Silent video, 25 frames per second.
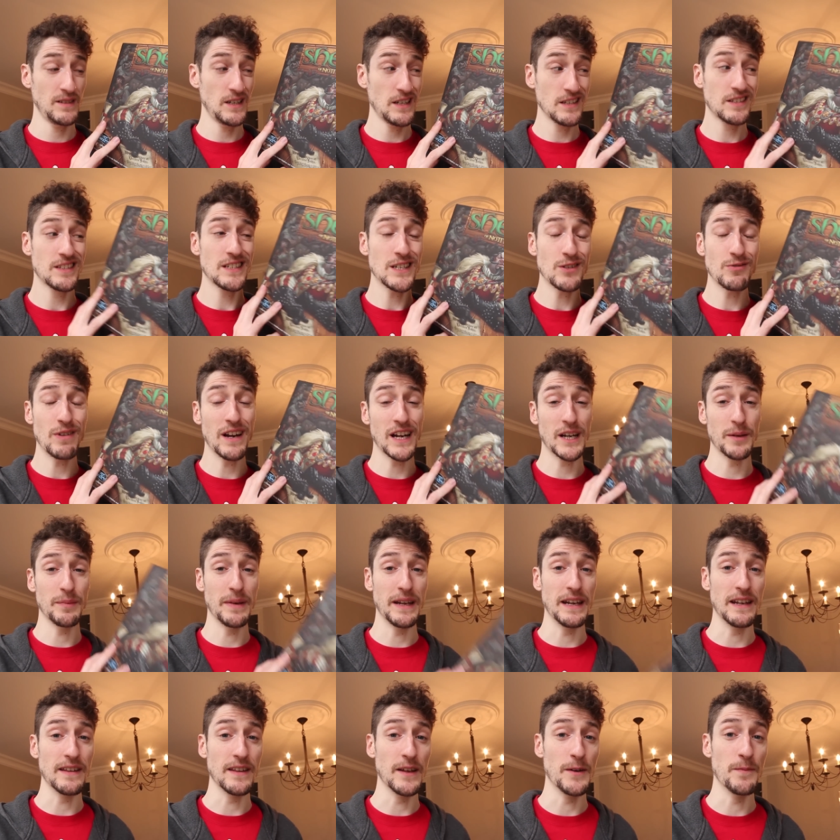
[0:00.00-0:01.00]
I still
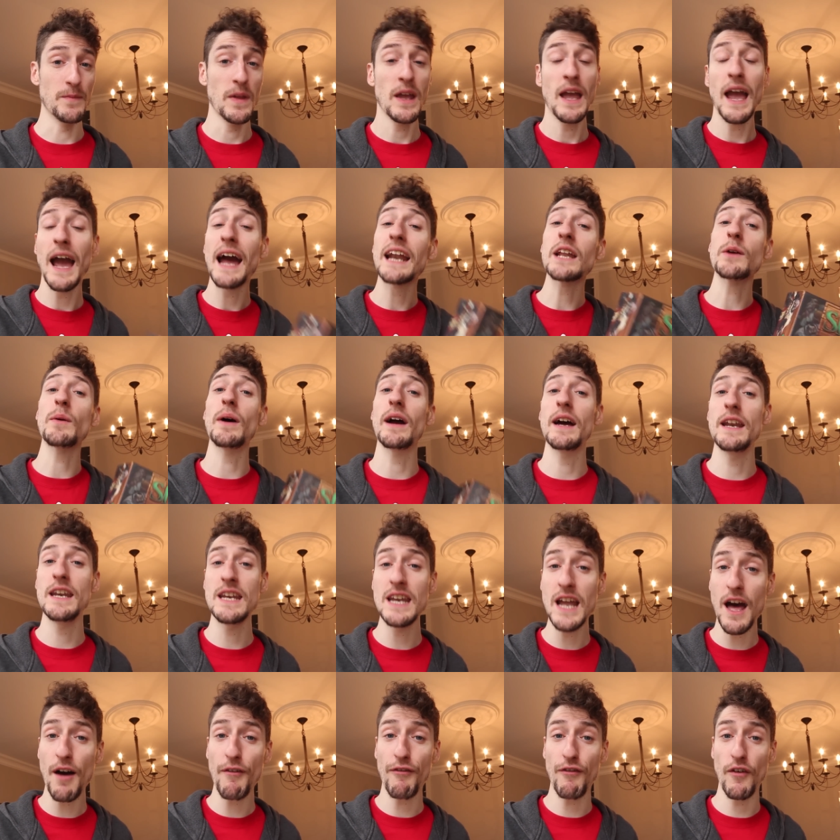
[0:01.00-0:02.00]
recommend it though. Anyway,
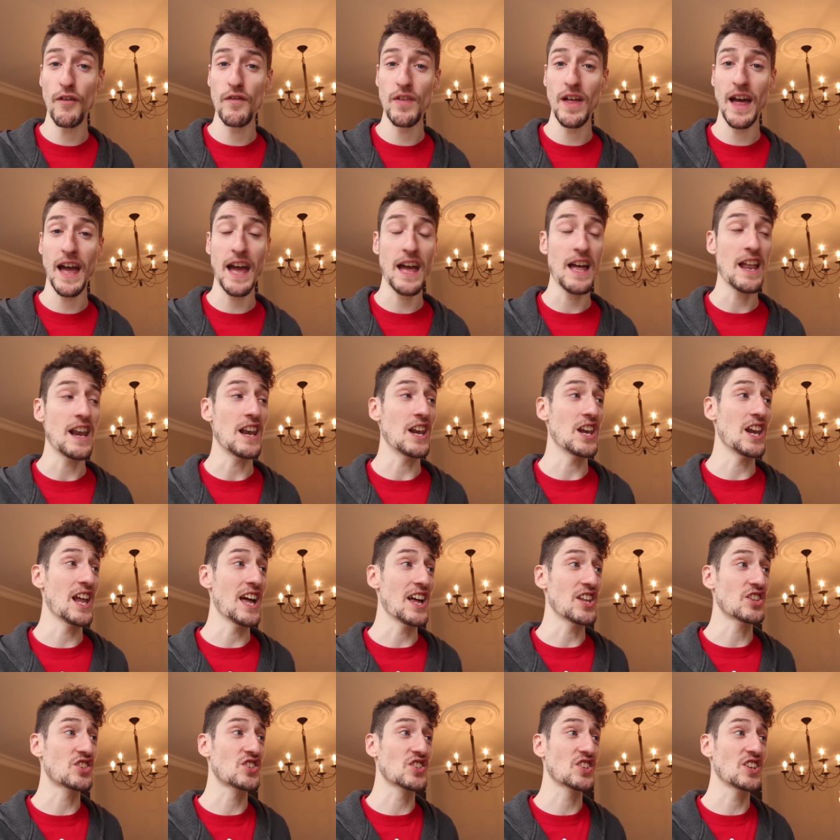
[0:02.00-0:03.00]
enough of that.
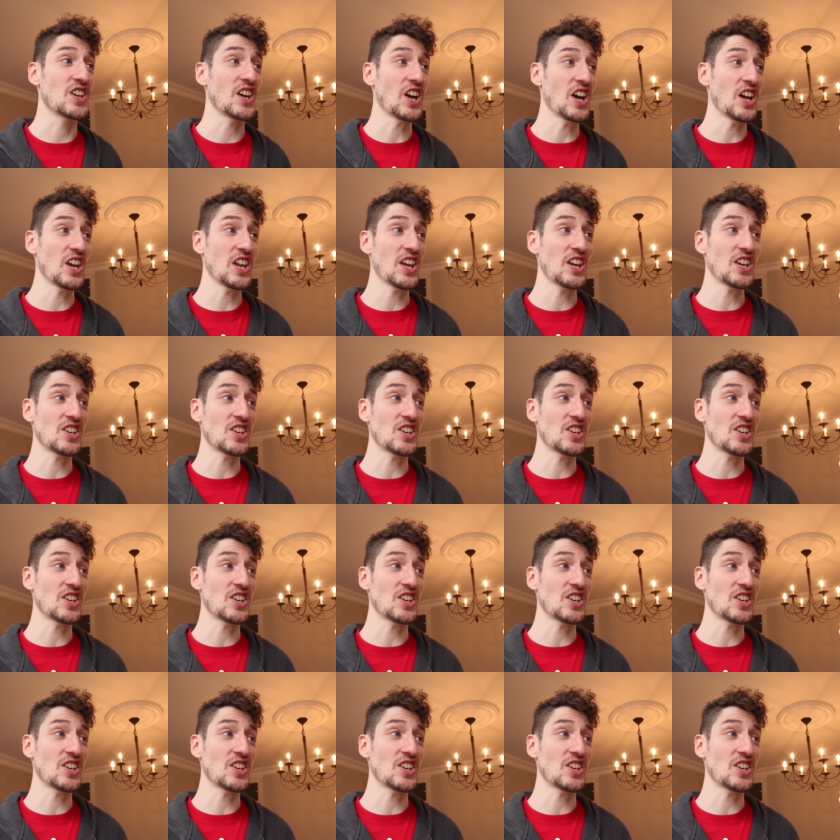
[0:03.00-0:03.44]
Let's get